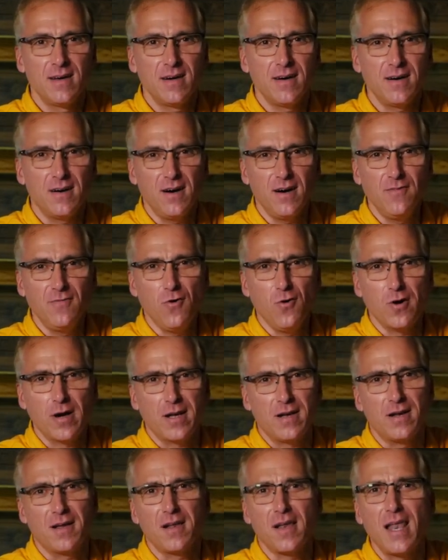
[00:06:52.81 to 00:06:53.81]

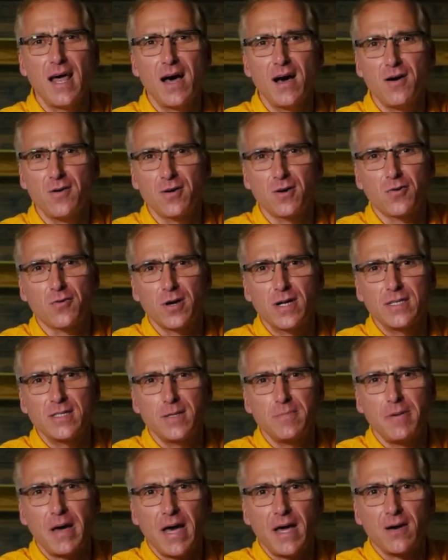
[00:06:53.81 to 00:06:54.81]
Avoid loud,
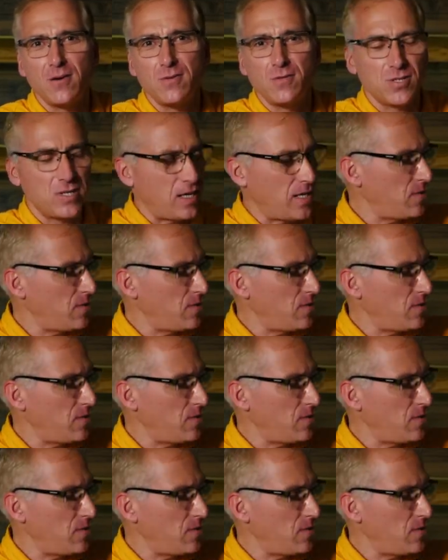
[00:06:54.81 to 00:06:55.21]
crazy patterns,